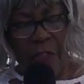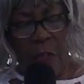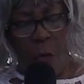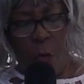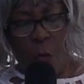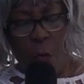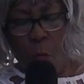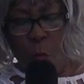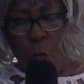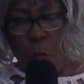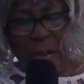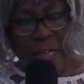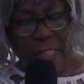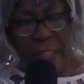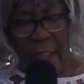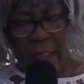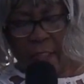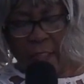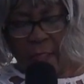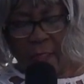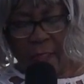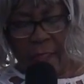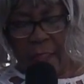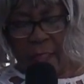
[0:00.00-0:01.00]
the
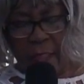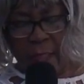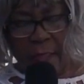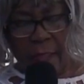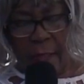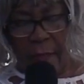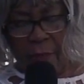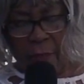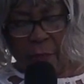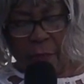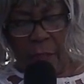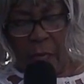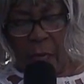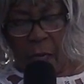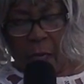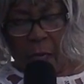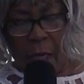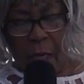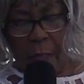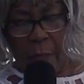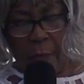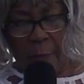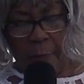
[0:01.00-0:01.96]
righteousness of God.